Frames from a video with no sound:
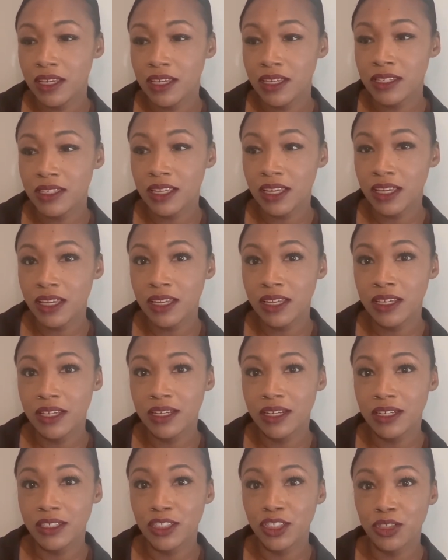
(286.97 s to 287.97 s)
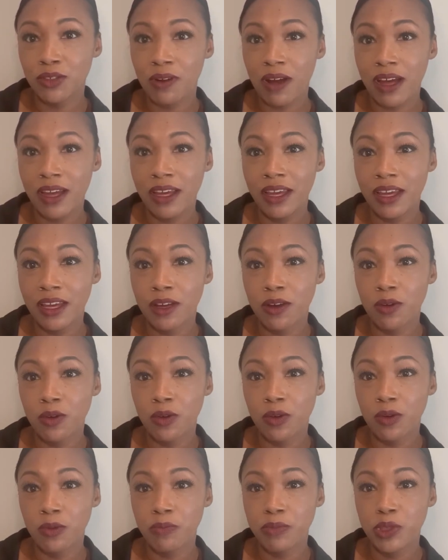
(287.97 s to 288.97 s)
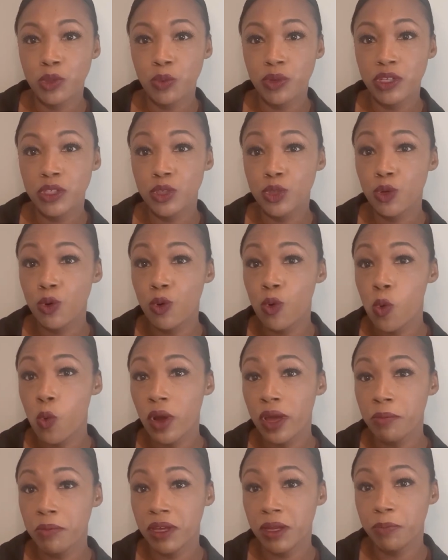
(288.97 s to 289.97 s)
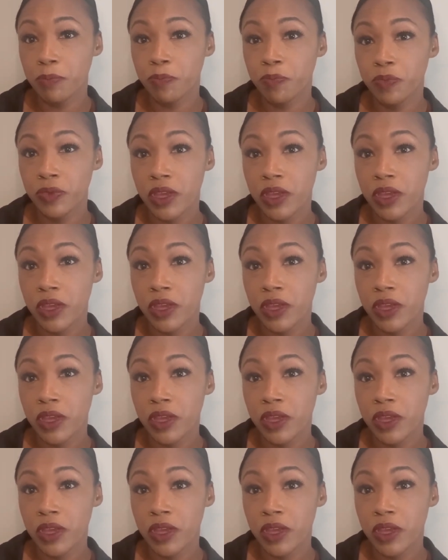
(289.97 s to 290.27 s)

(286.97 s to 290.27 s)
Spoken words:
is in a triangle between two women.